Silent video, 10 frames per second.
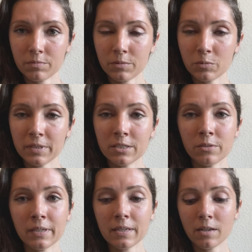will be
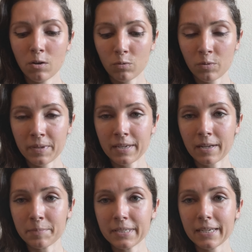doing will be an
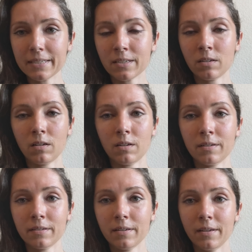update
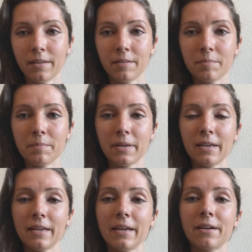on
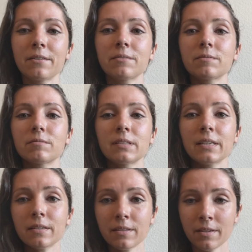my hair
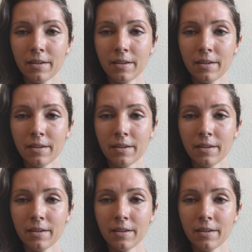length